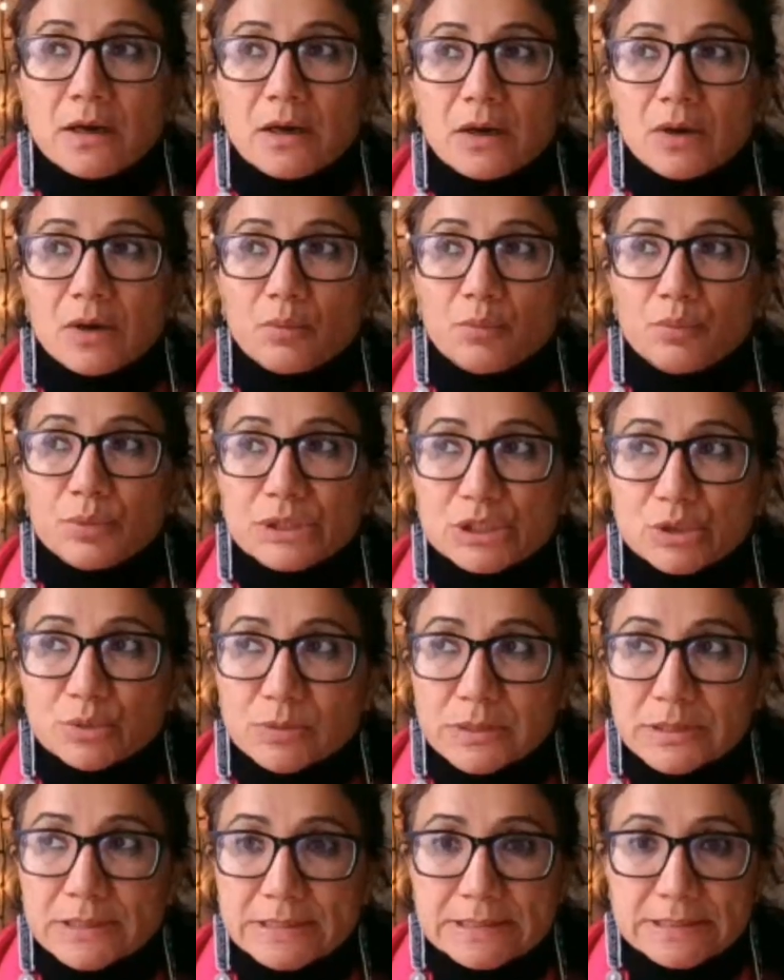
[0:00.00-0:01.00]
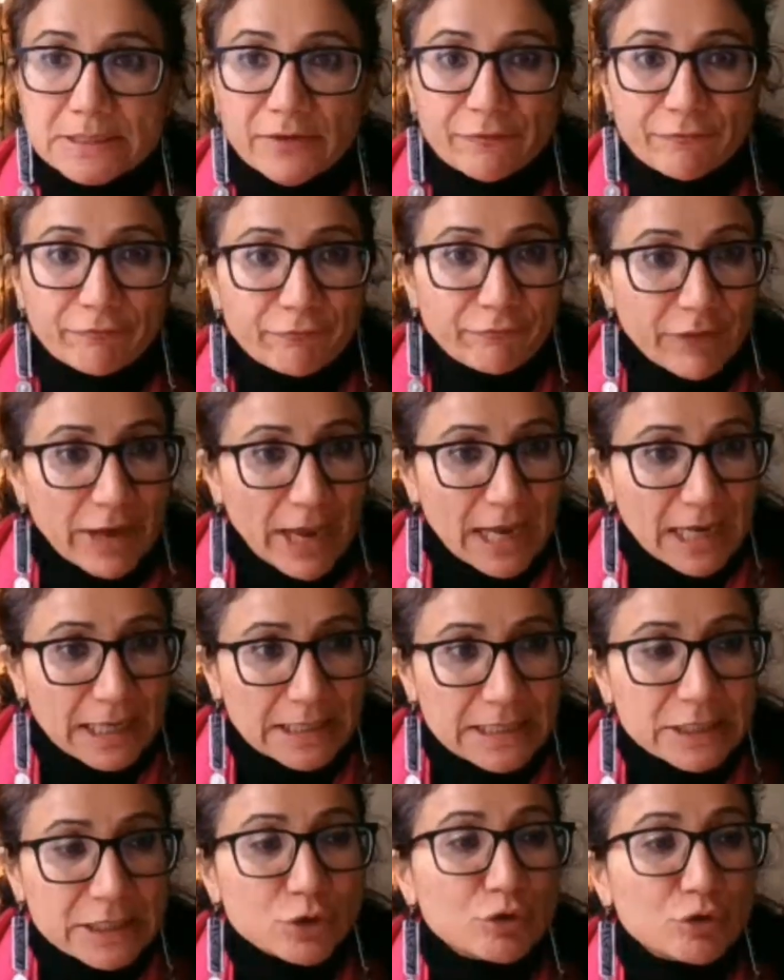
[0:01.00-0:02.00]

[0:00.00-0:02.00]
uh, which was uh, fairly